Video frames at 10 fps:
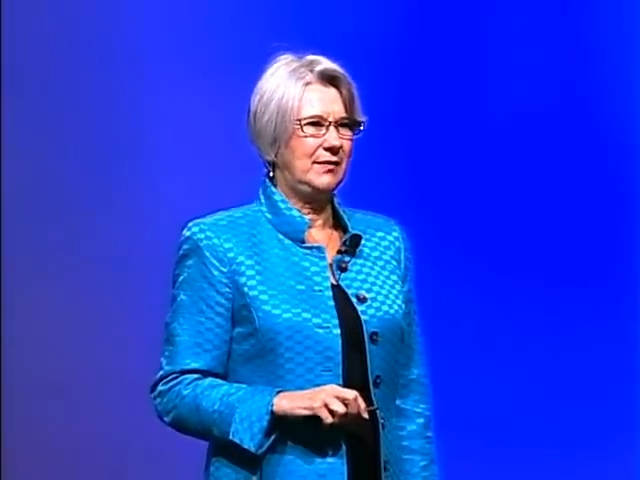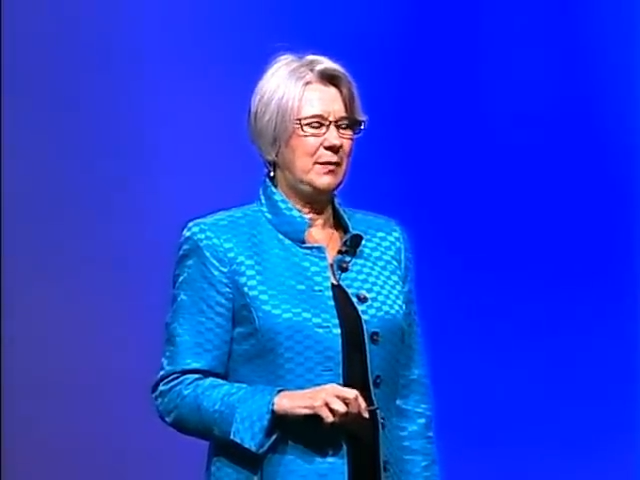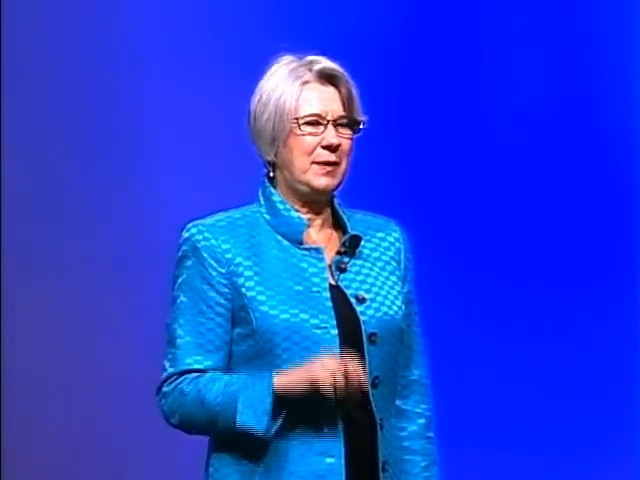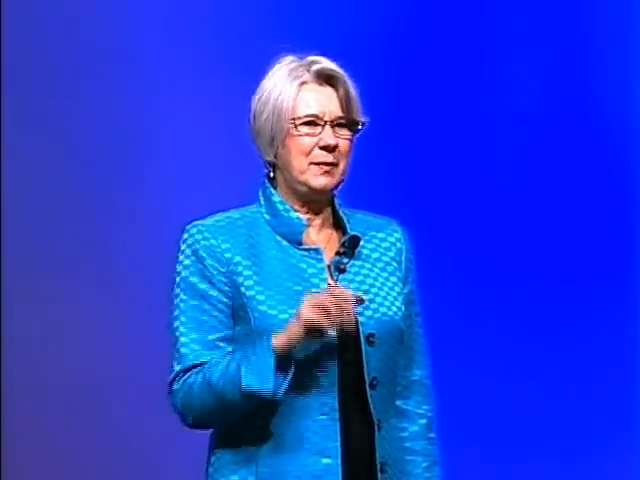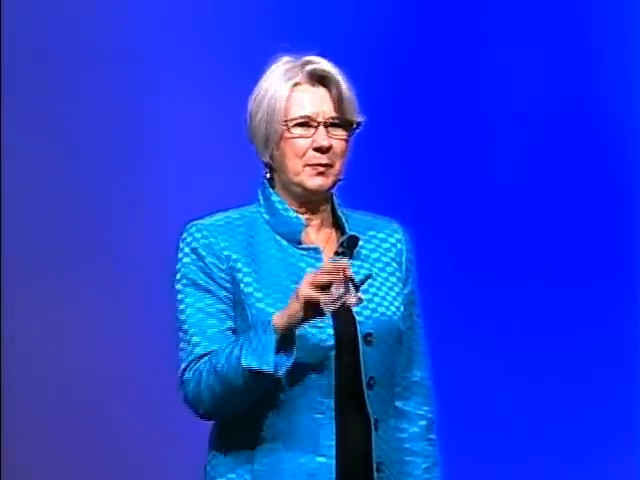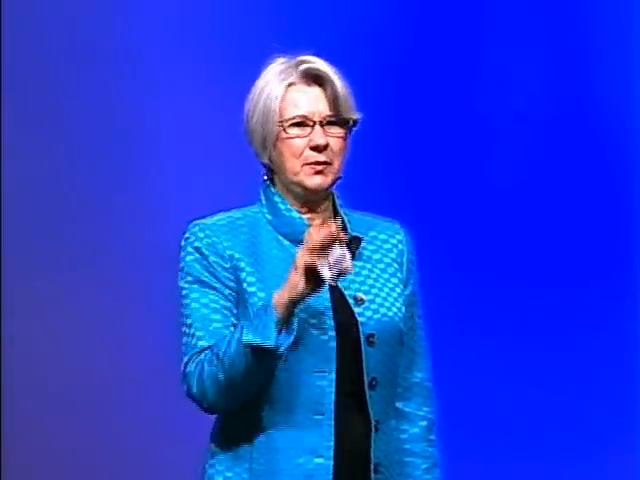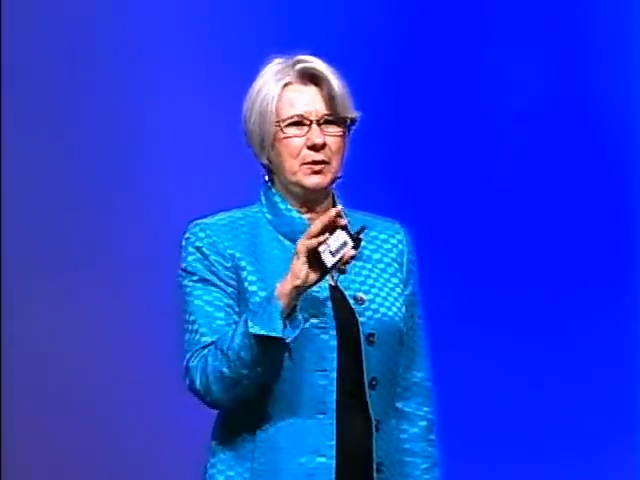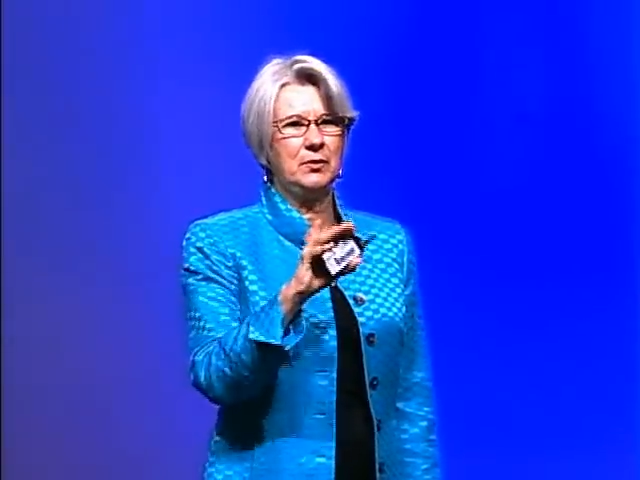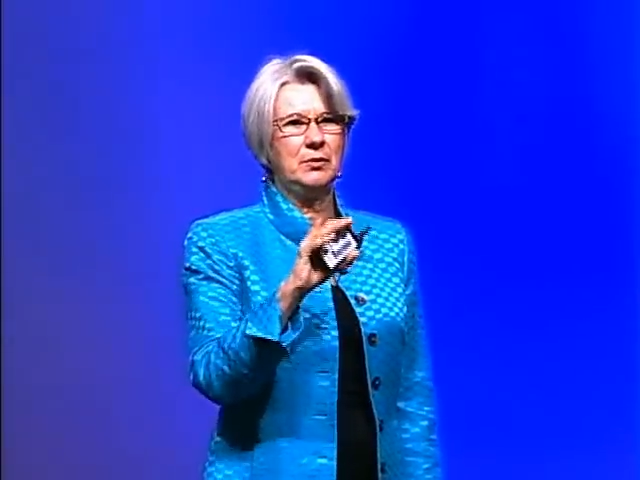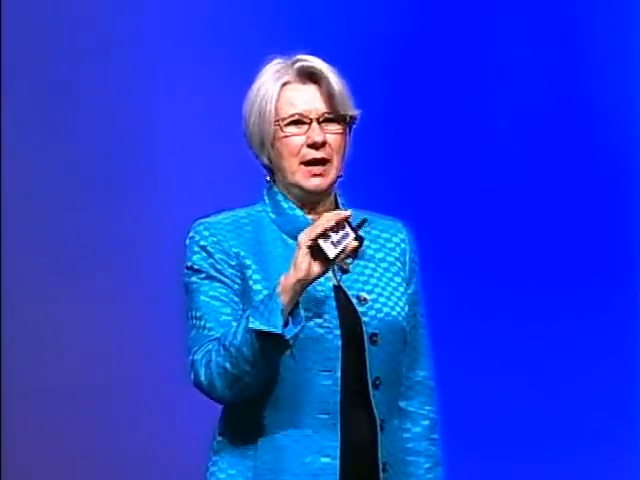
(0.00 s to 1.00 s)
The people
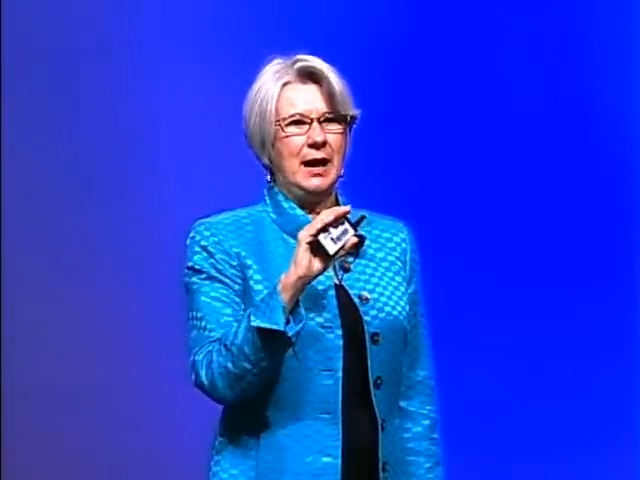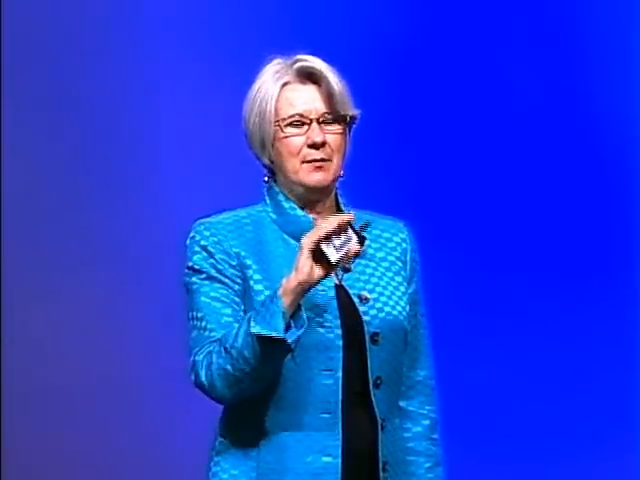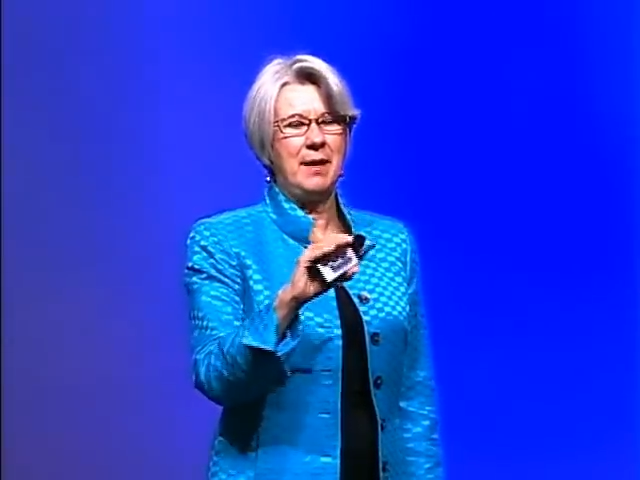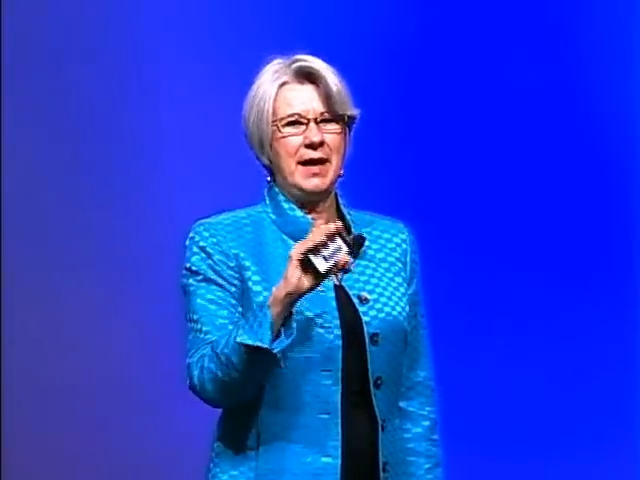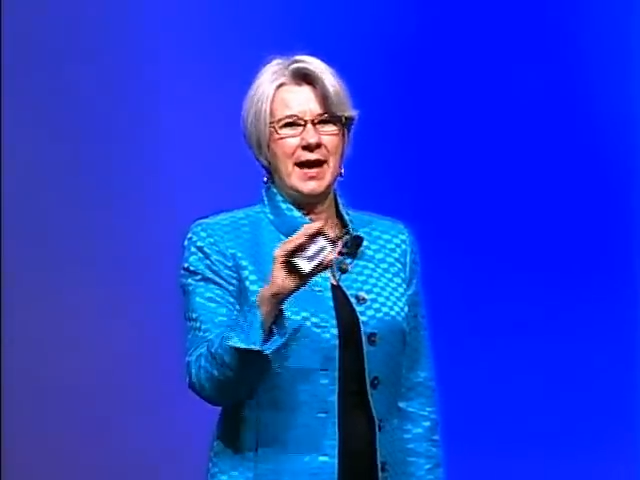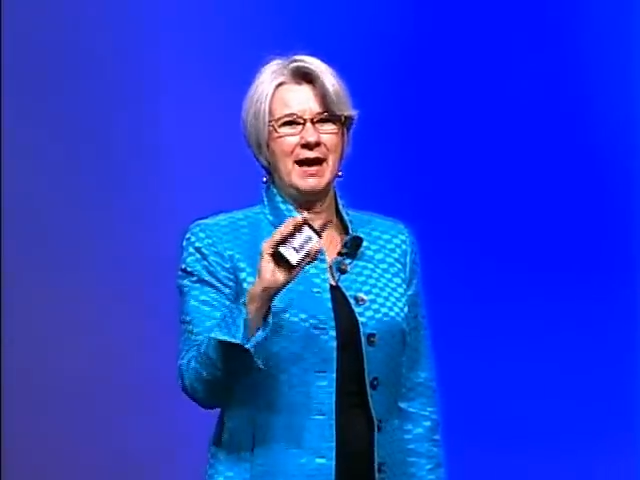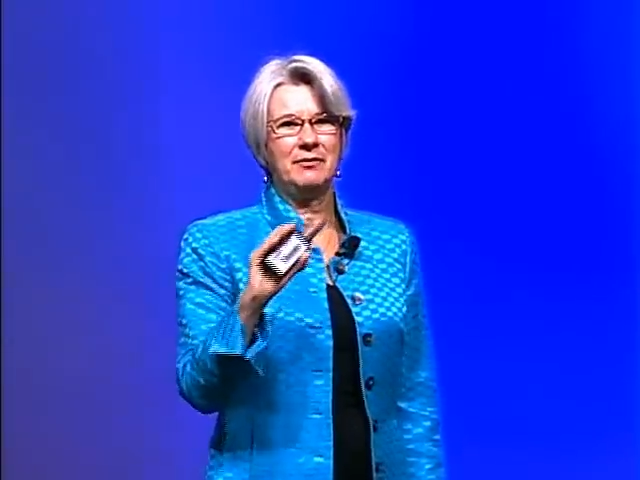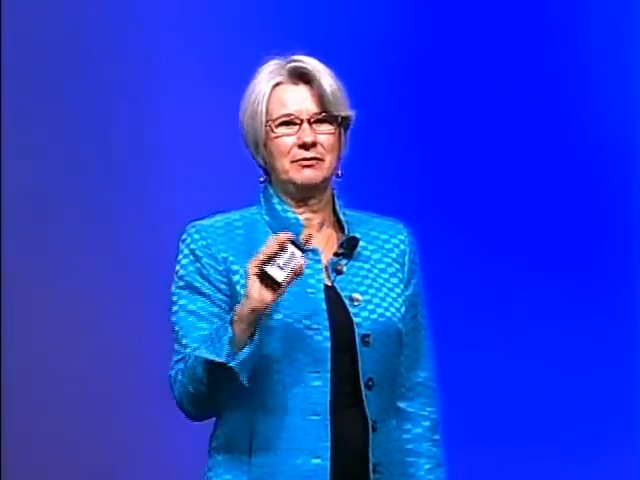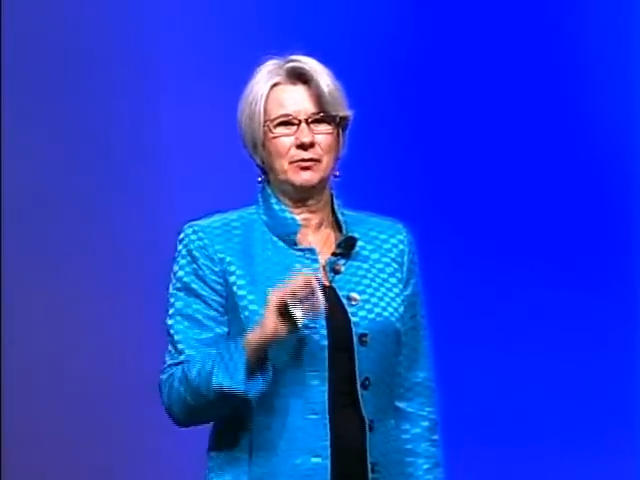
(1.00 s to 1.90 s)
who may have a